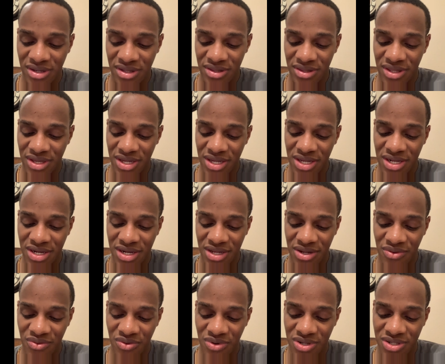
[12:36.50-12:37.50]

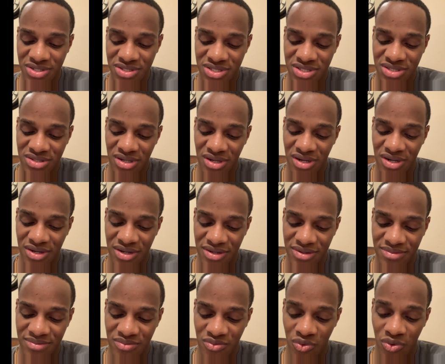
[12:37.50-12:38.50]
ending was
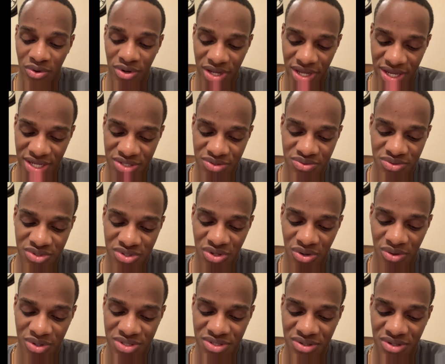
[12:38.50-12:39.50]
Edge was, of
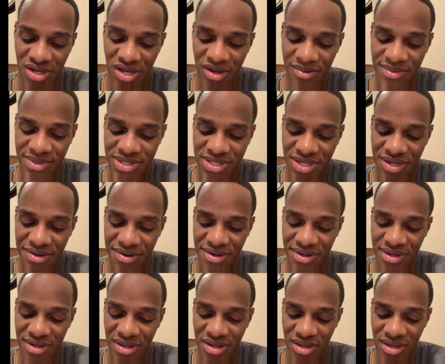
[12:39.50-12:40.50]
course, on
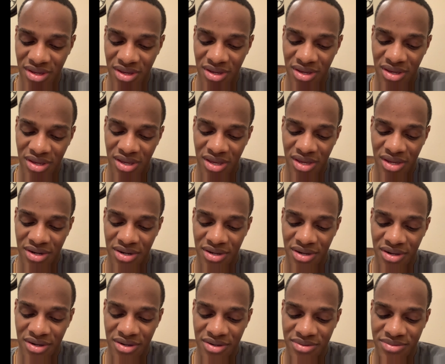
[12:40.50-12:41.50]
commentary,
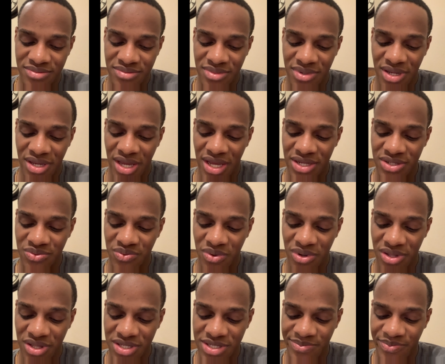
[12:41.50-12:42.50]
and as
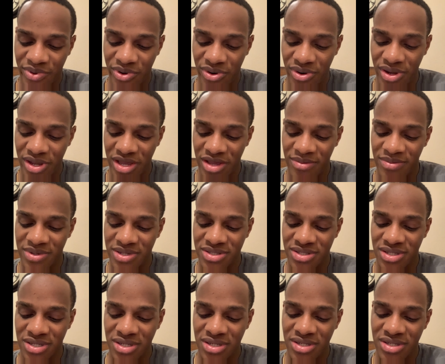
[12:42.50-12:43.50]
well as Paul Heyman.
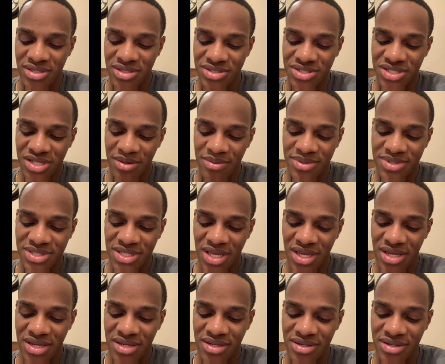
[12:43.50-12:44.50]
Sami
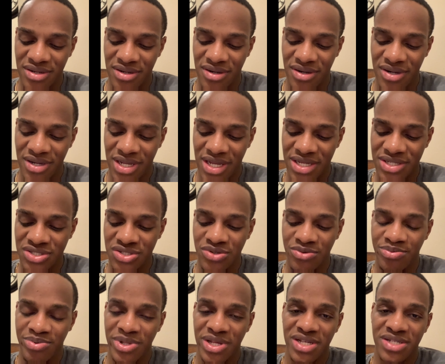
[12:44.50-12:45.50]
Zayn got
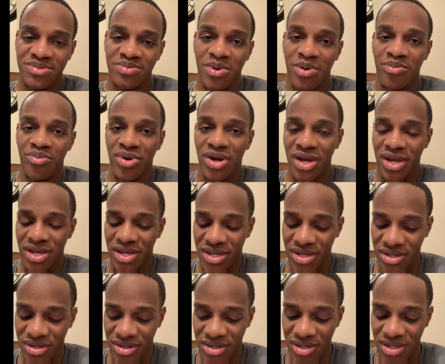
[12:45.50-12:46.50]
suplexed by
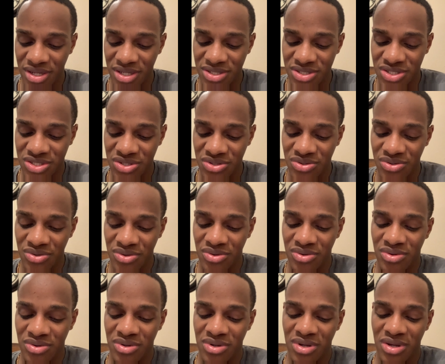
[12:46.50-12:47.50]
Bryan
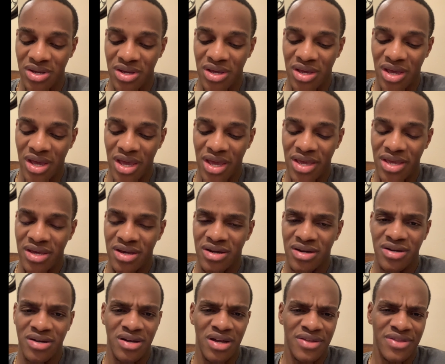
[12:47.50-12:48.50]
into
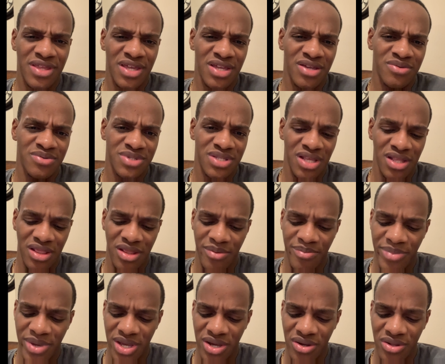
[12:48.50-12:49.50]
I think it was the
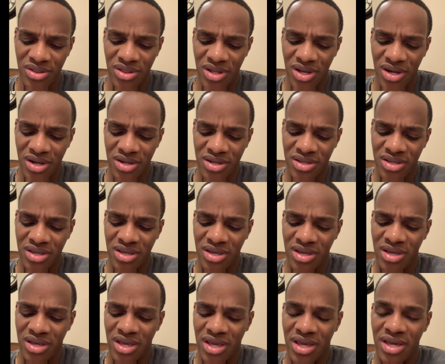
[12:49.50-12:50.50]
label lock,
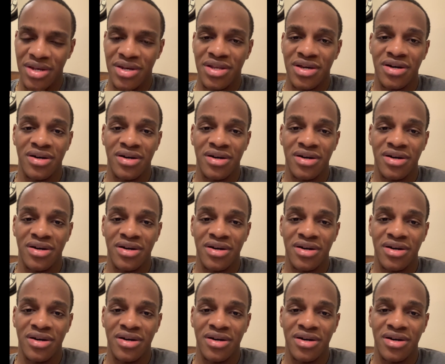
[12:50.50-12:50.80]
and